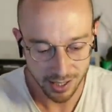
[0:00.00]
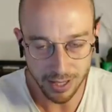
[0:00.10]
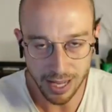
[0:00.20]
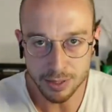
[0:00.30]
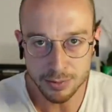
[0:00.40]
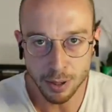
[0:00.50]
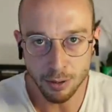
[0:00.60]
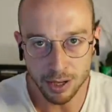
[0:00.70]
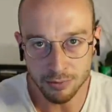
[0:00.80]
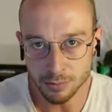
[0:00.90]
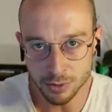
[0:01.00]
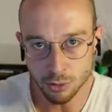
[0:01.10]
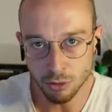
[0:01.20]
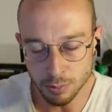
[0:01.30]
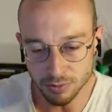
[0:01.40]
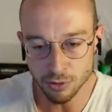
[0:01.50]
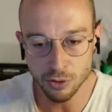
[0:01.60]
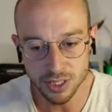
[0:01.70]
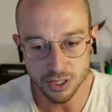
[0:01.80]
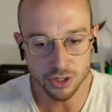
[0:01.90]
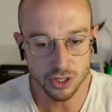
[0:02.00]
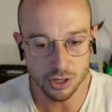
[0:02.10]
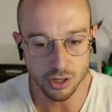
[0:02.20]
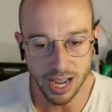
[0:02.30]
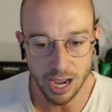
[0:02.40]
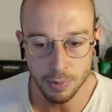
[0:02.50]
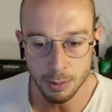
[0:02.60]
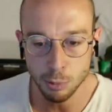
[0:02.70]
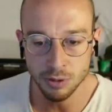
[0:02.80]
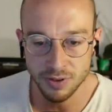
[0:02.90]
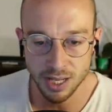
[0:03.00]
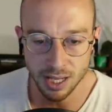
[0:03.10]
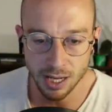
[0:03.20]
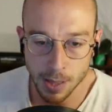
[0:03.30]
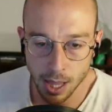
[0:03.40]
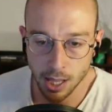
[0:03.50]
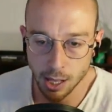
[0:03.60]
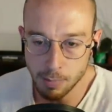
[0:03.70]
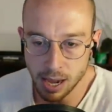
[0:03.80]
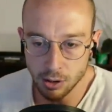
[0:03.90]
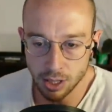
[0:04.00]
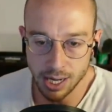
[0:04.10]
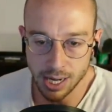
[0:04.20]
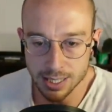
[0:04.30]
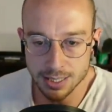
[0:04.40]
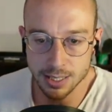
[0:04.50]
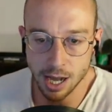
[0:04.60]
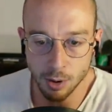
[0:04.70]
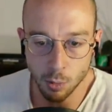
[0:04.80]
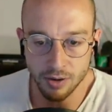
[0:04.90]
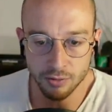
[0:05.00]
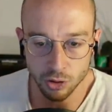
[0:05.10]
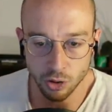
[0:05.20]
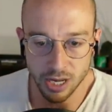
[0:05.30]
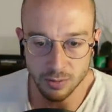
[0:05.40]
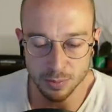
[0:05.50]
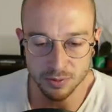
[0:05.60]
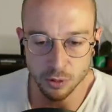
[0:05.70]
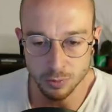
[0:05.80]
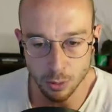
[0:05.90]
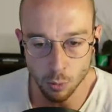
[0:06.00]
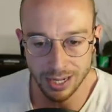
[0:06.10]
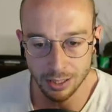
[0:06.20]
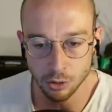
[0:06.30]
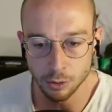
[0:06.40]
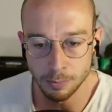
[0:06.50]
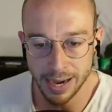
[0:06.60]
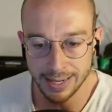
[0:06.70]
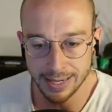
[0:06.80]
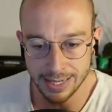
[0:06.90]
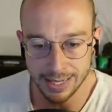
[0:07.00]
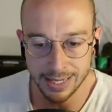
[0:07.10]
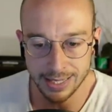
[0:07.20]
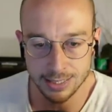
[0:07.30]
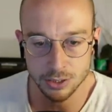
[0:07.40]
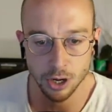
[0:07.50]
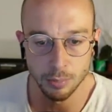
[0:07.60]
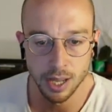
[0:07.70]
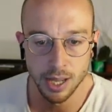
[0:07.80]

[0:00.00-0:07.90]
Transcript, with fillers: Labour's polling from Tory performance and just look at how people were thinking about Keir Starmer, whether or not he was performing well or badly in his job.